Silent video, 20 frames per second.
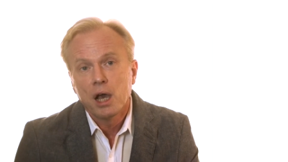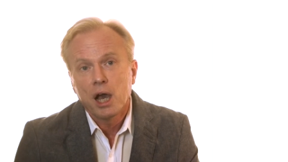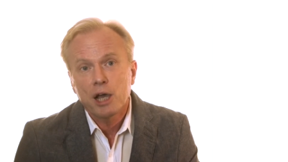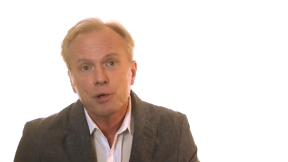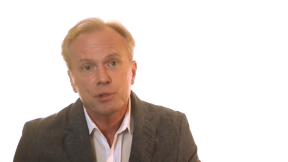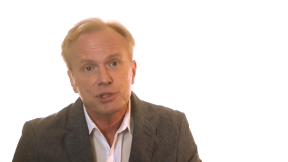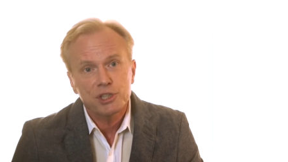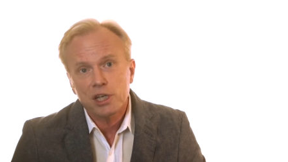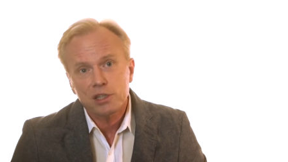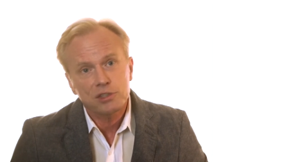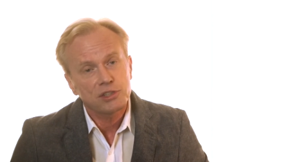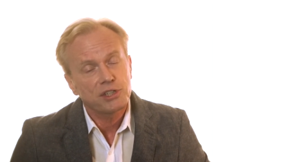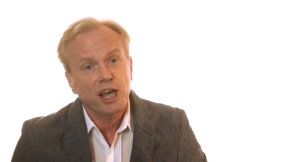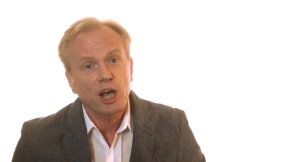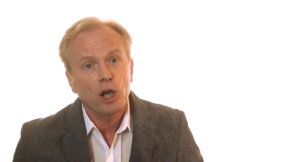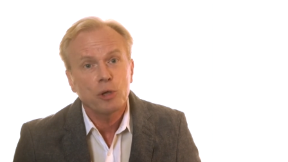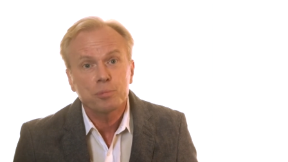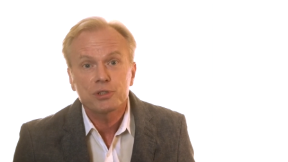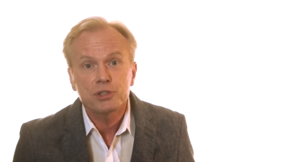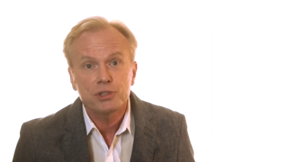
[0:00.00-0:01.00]
I was asked to
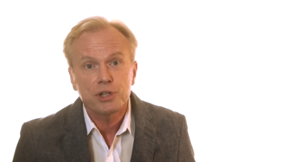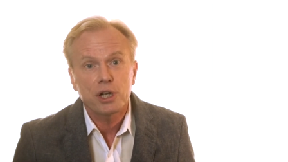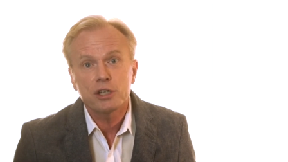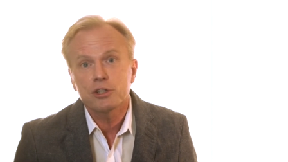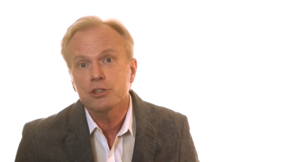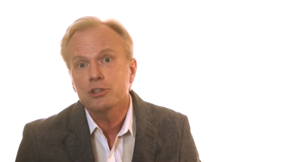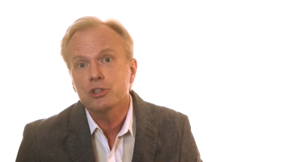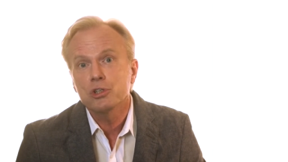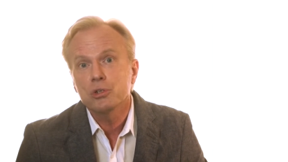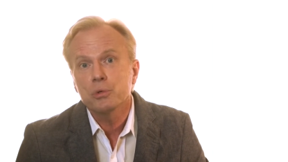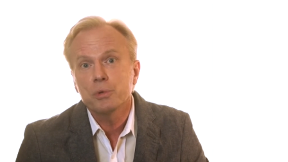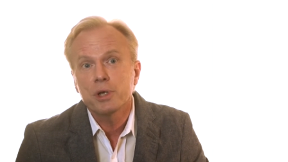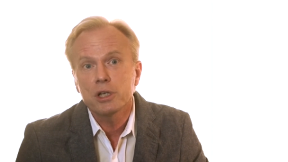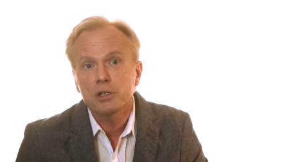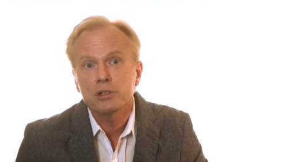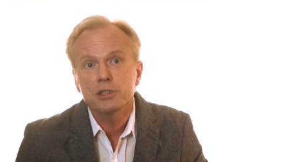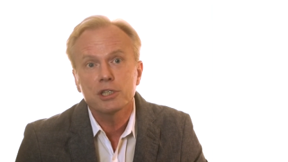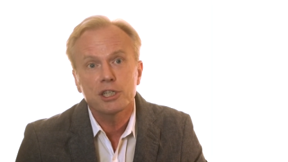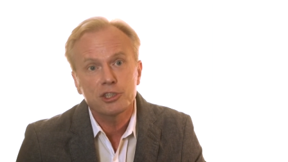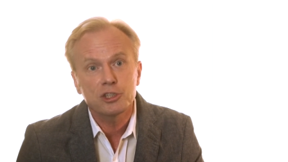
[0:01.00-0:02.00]
help start a new
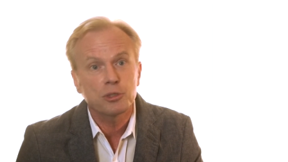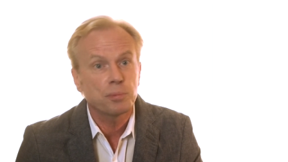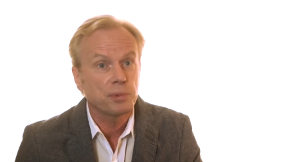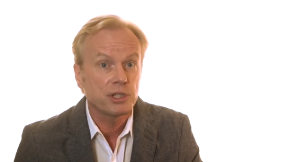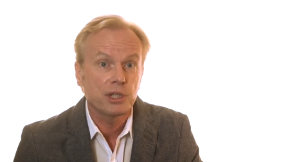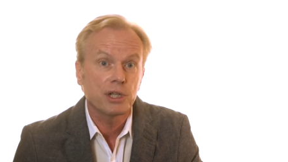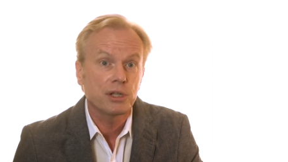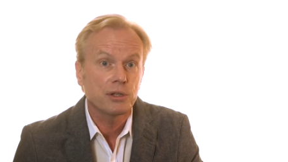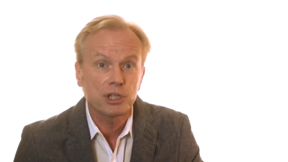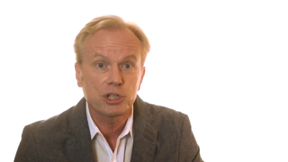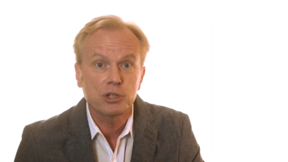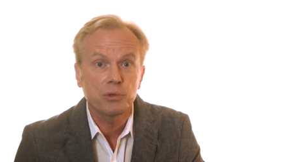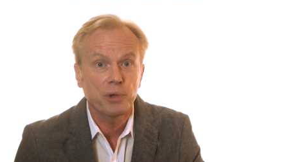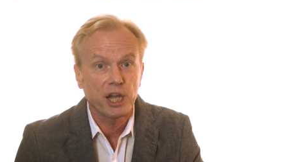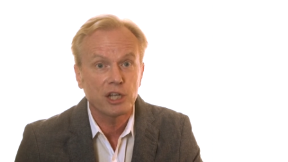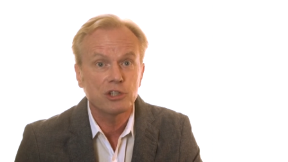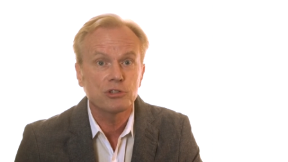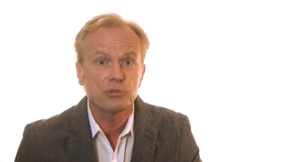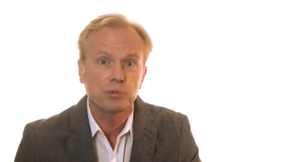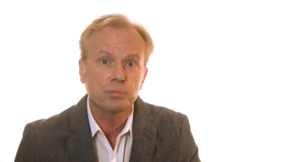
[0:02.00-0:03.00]
interdisciplinary
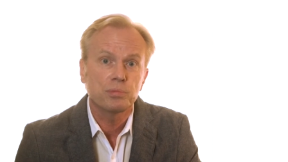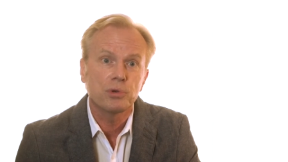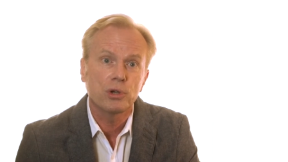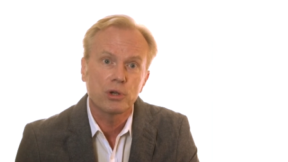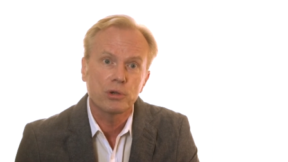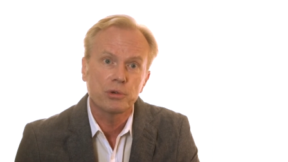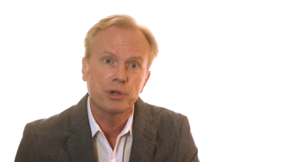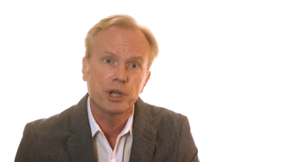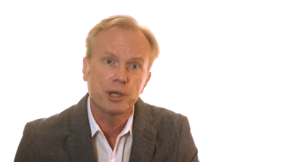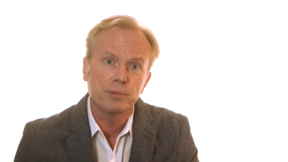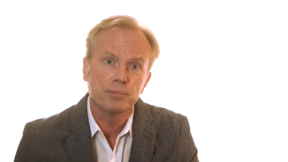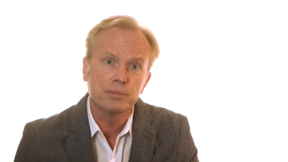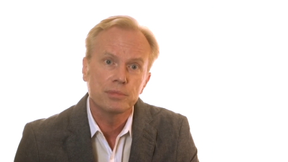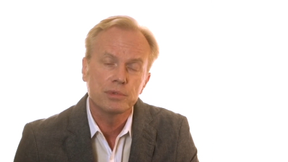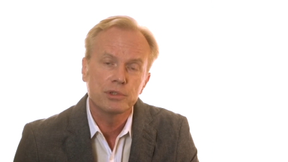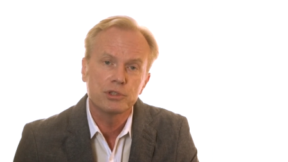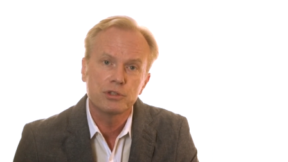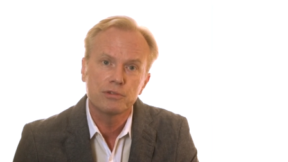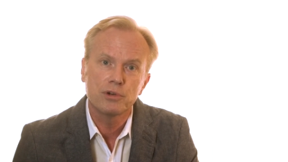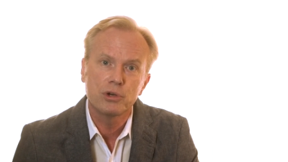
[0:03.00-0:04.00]
graduate program
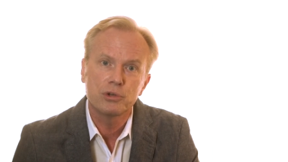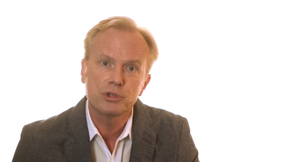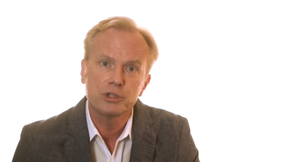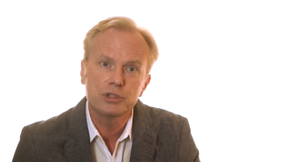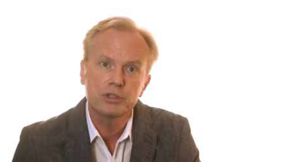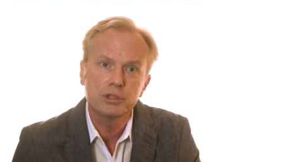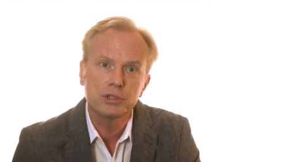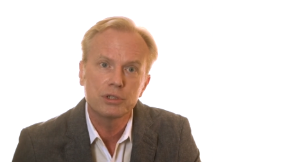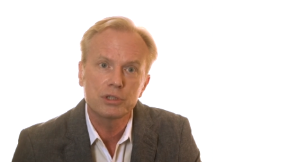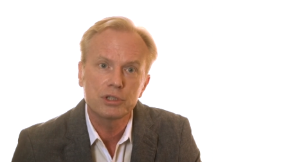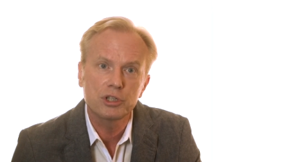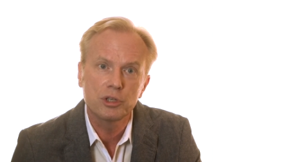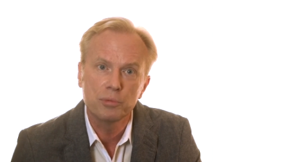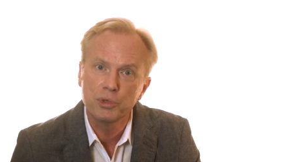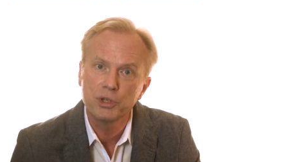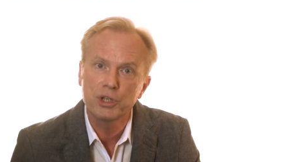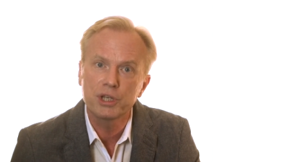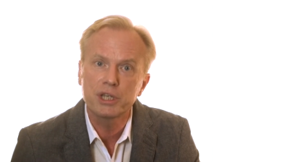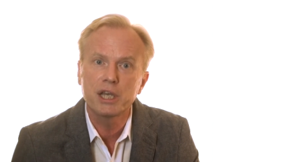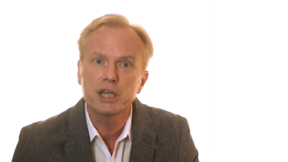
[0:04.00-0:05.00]
devoted to
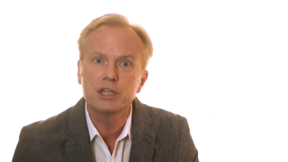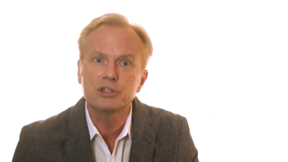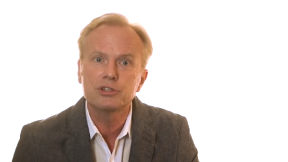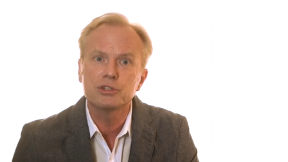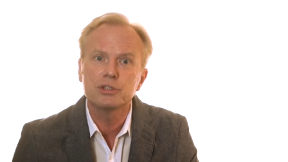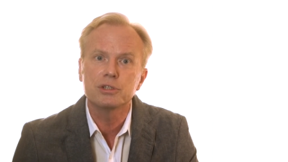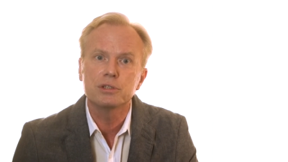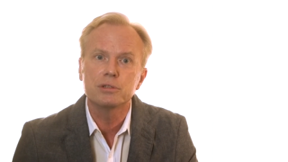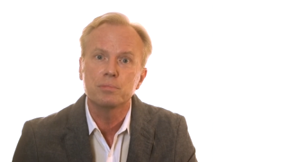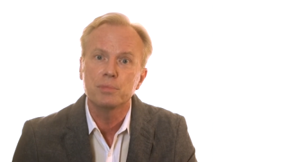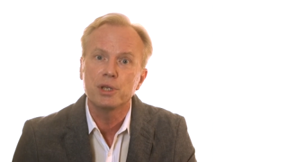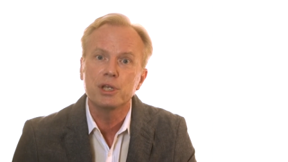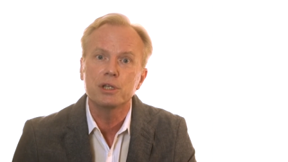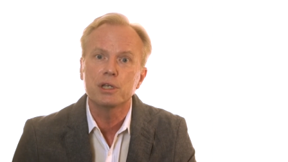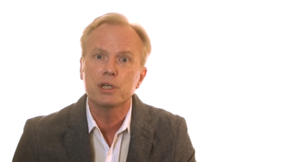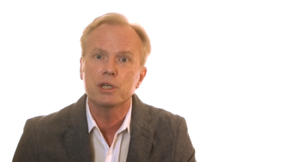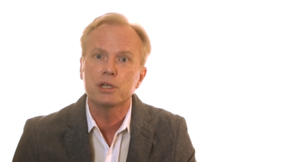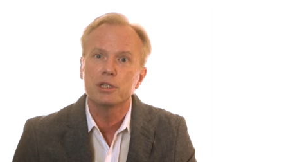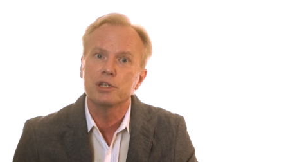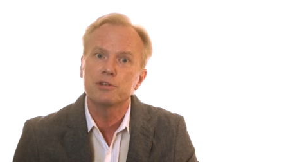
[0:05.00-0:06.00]
communication,
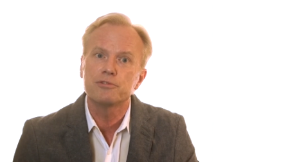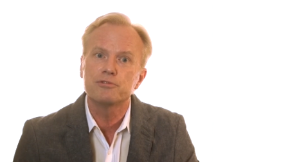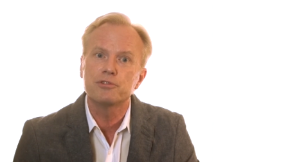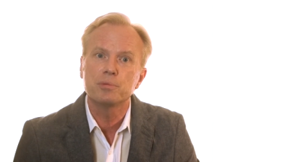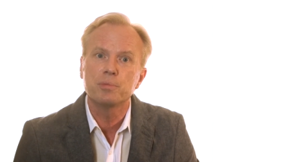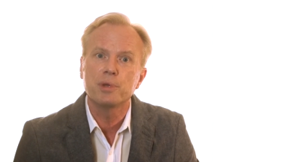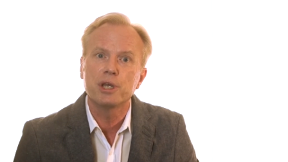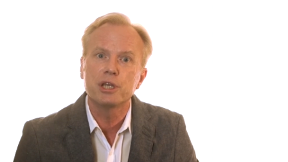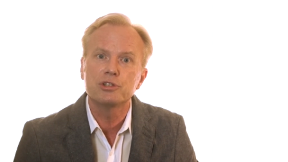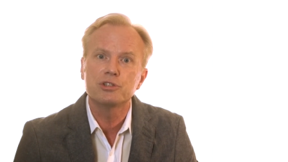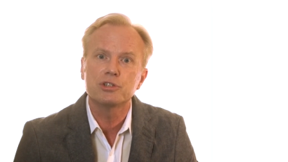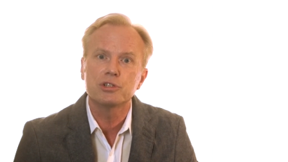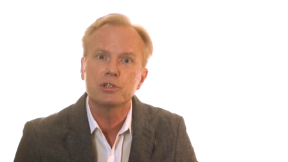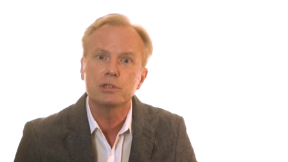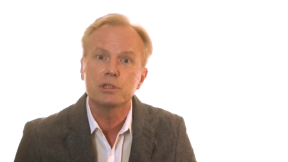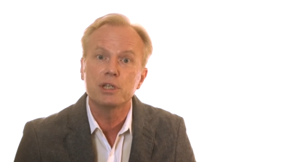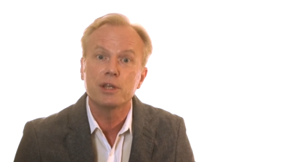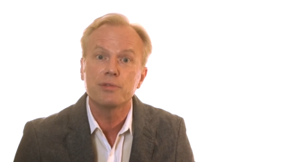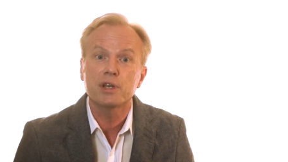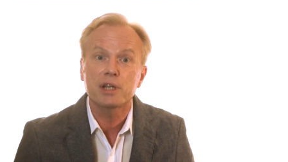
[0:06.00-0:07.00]
media, and
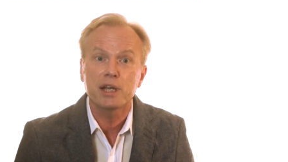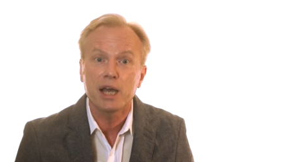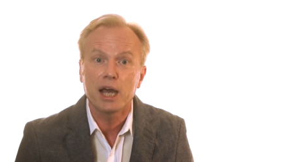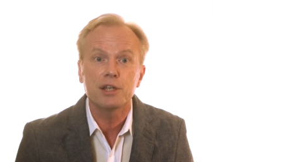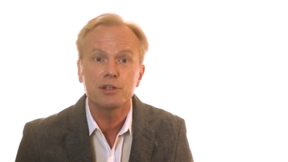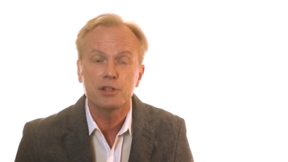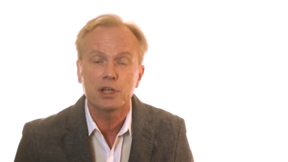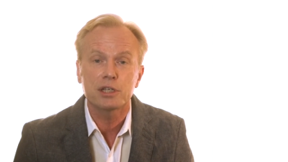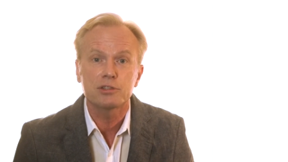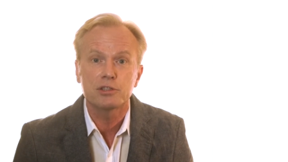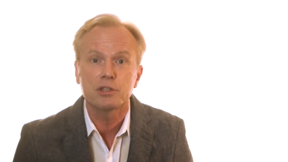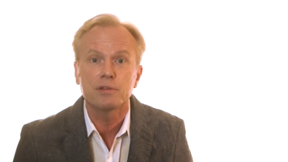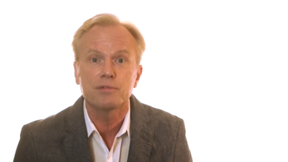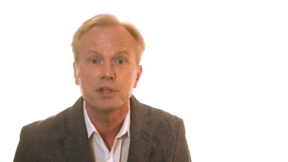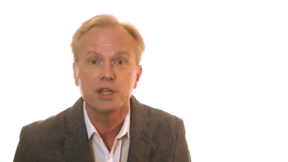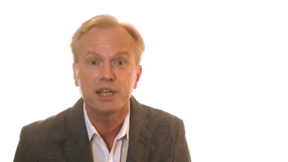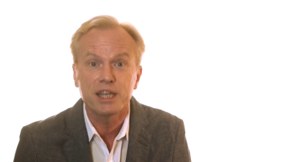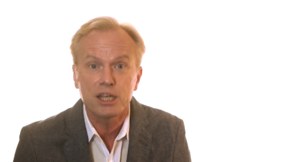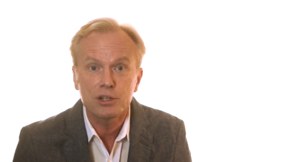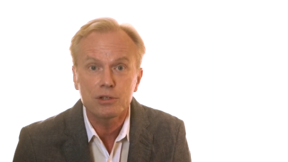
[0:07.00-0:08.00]
information in the context of
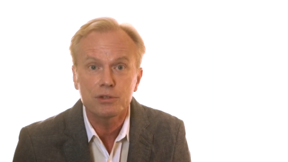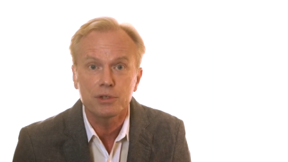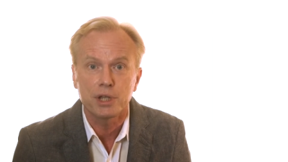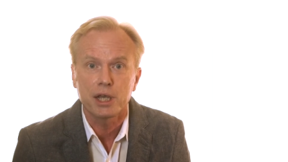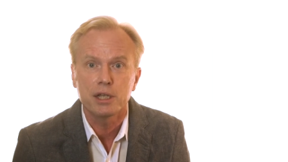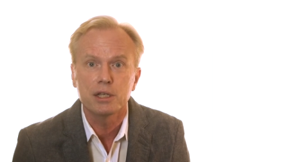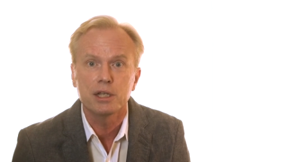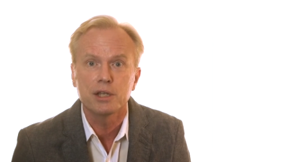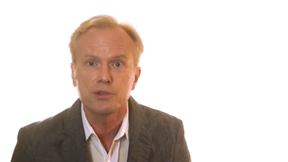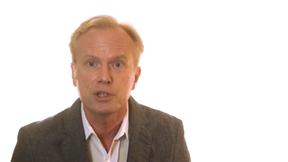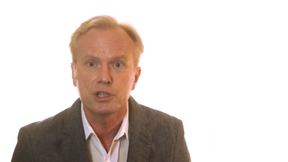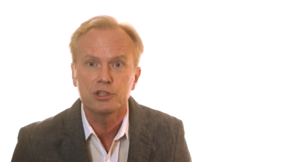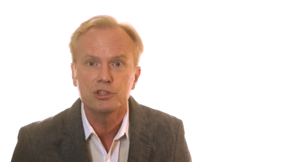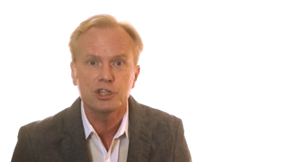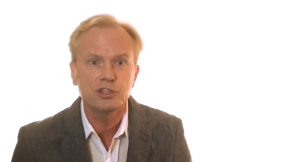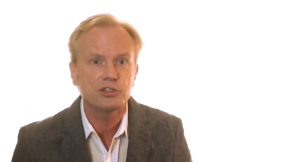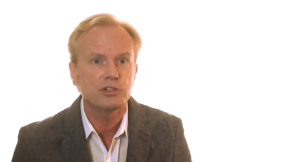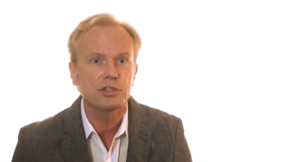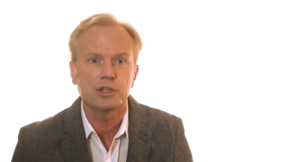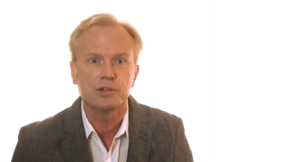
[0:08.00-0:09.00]
the internet and the
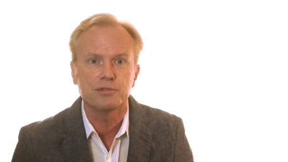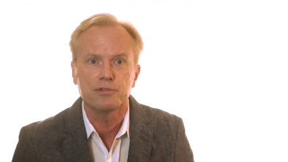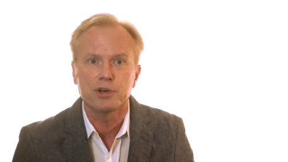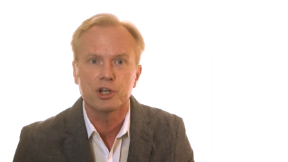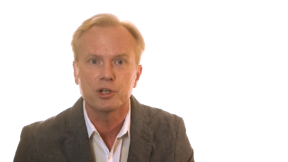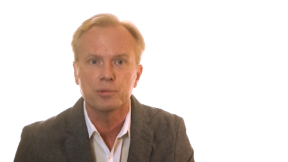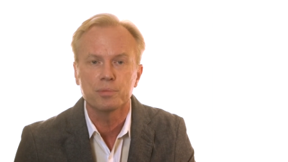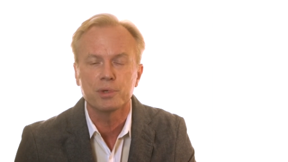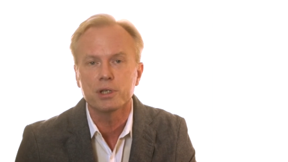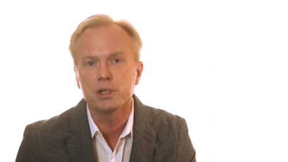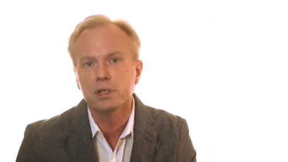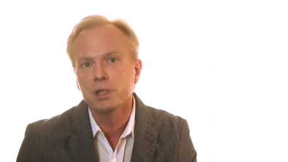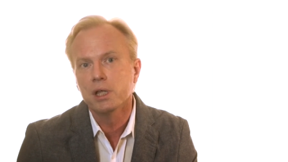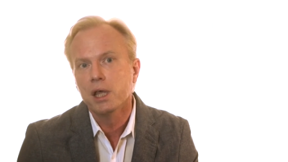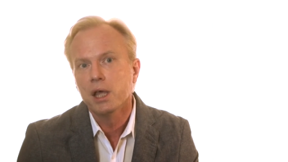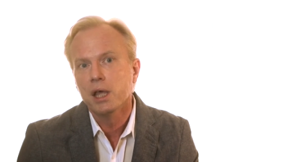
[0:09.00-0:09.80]
digital environment.